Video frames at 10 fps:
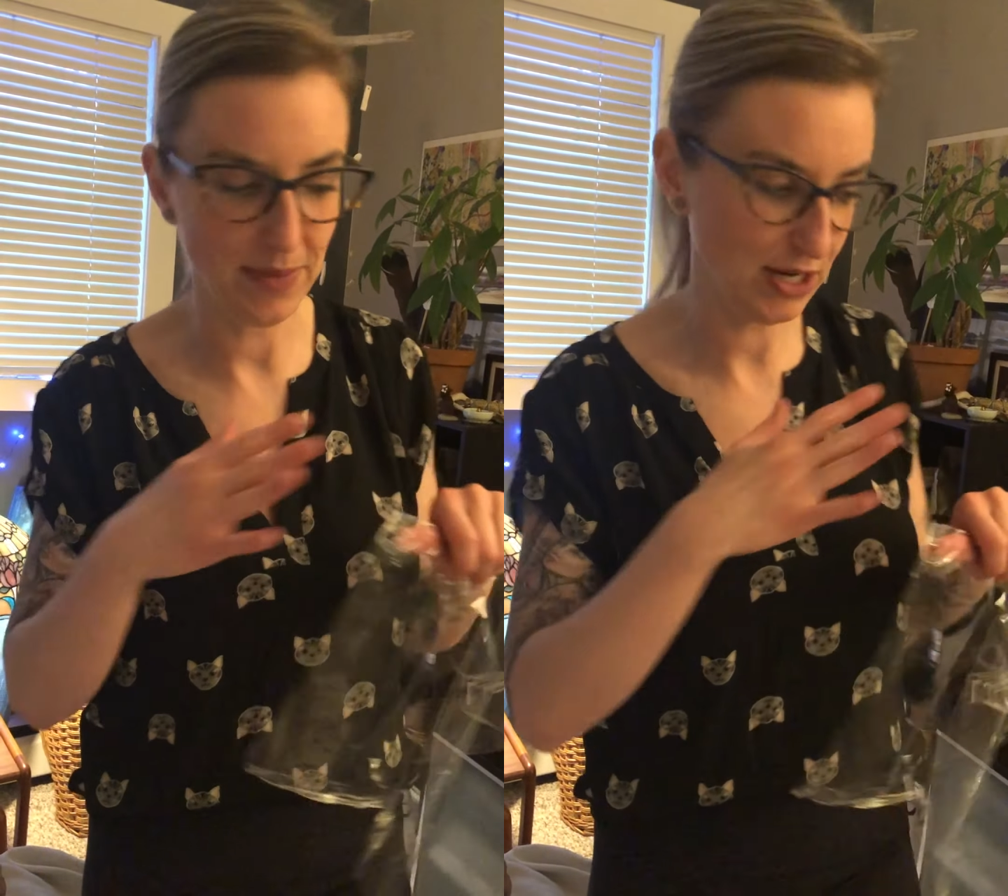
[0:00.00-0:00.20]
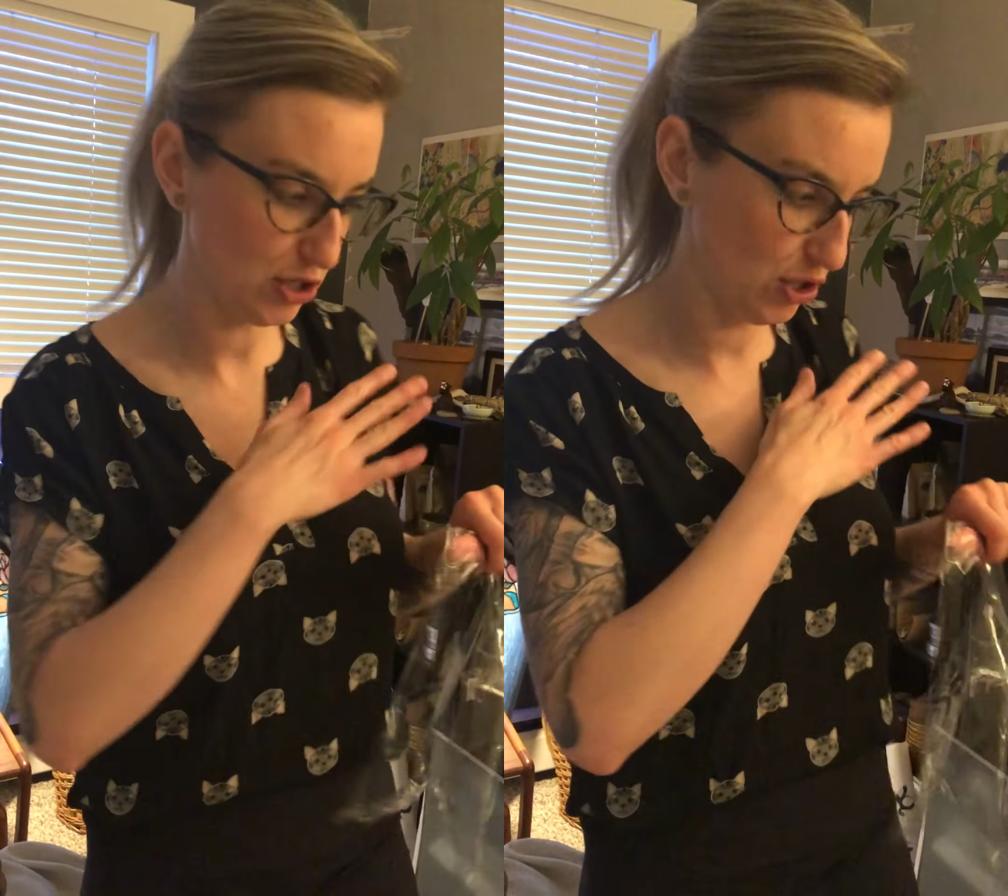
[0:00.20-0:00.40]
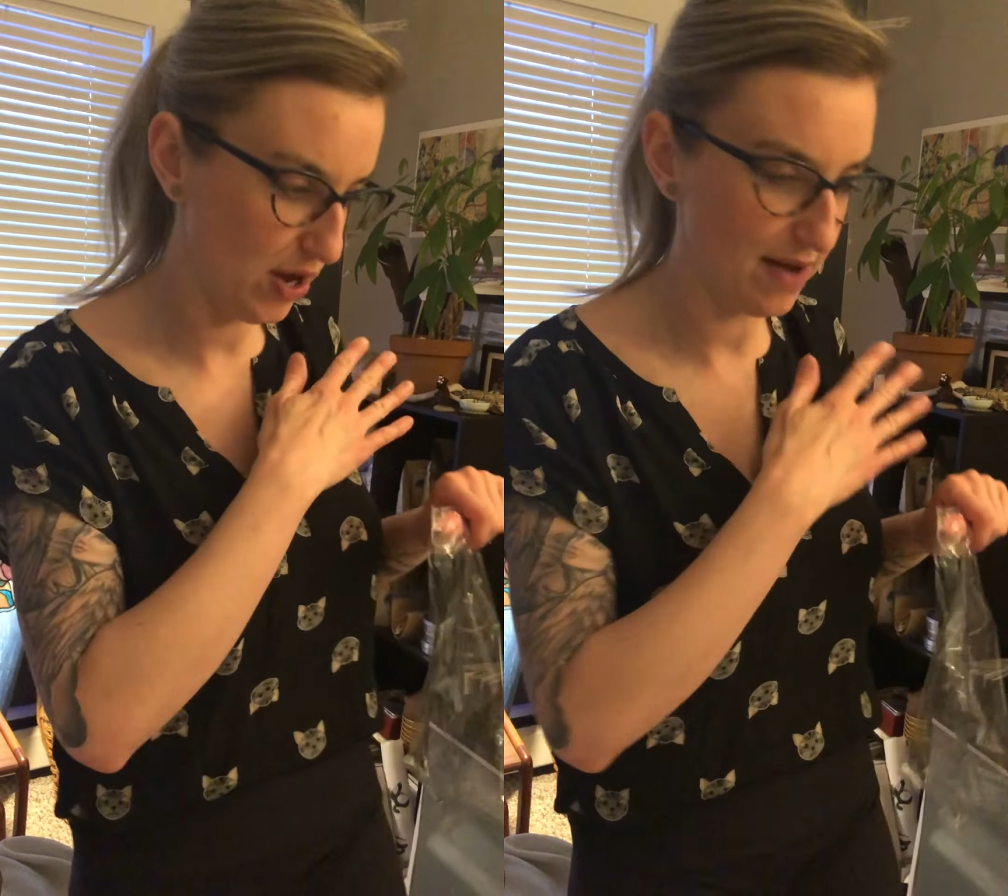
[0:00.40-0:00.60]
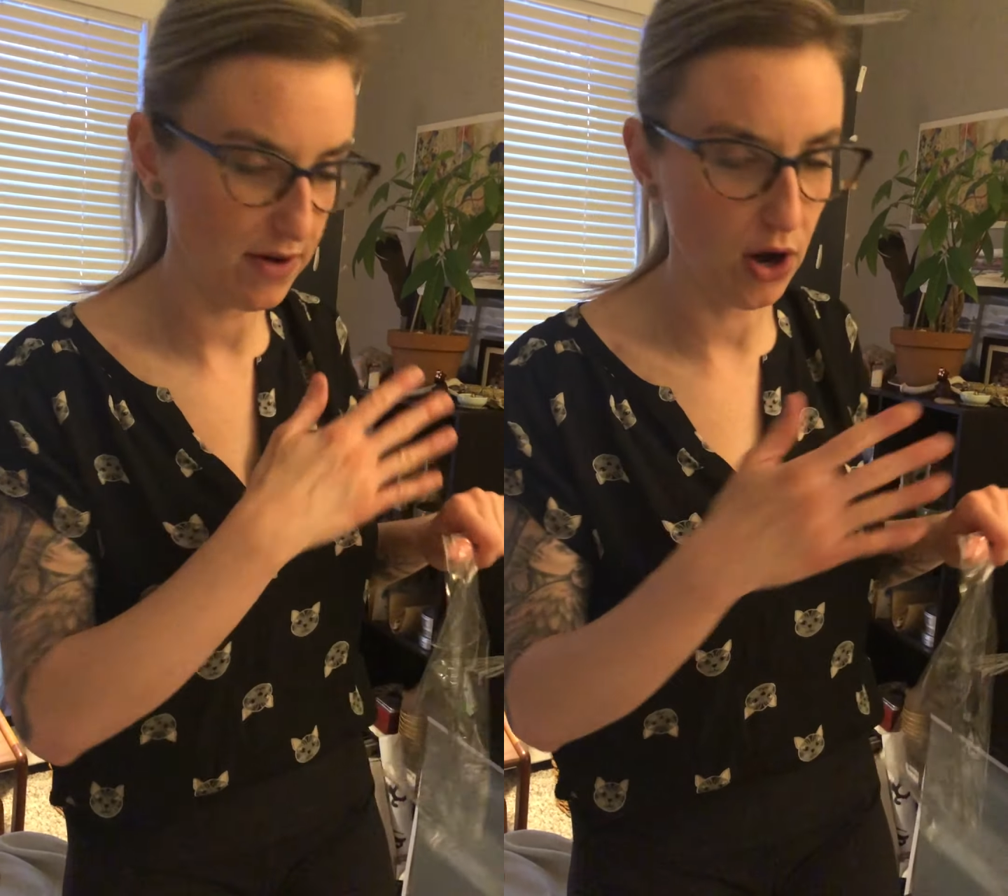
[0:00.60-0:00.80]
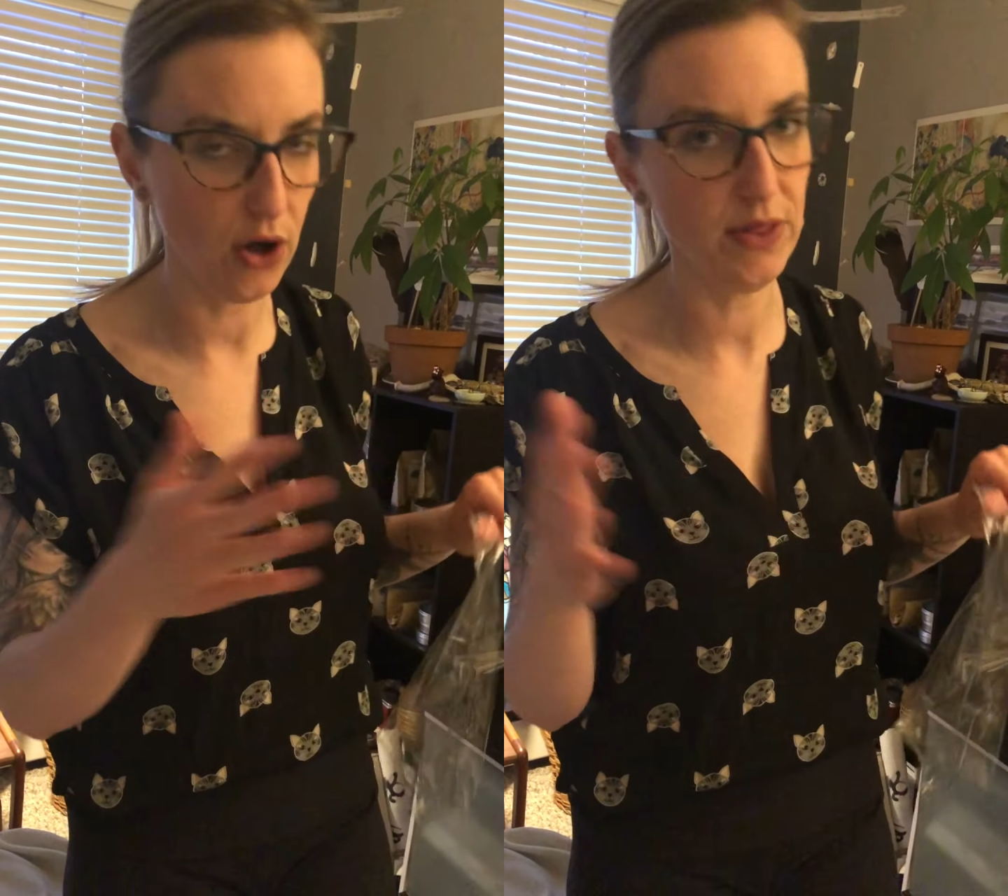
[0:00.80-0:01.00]
Make sure you have
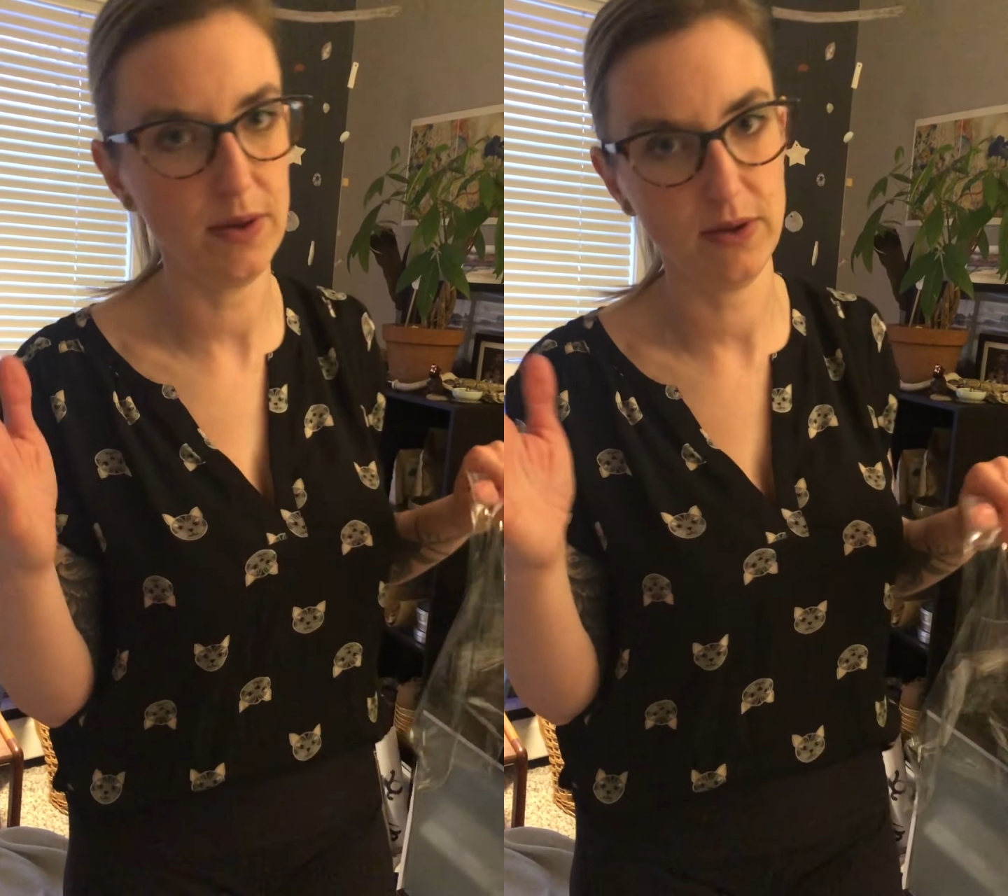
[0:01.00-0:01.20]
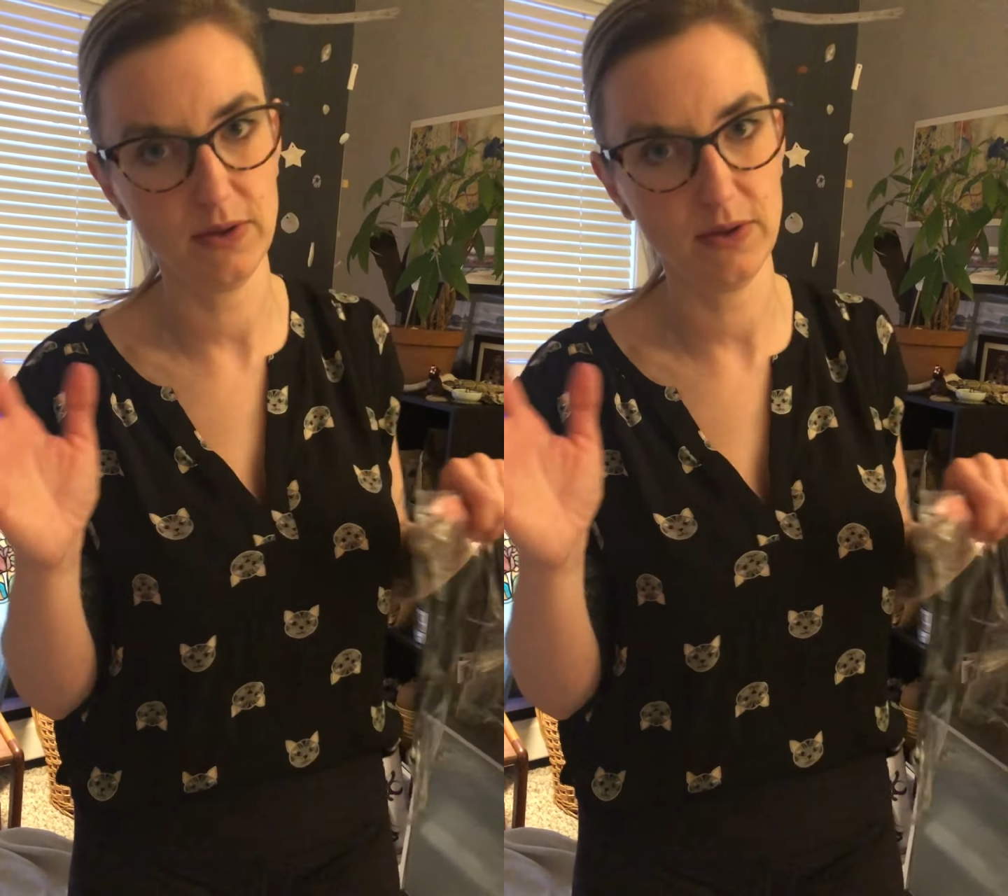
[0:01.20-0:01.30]
all the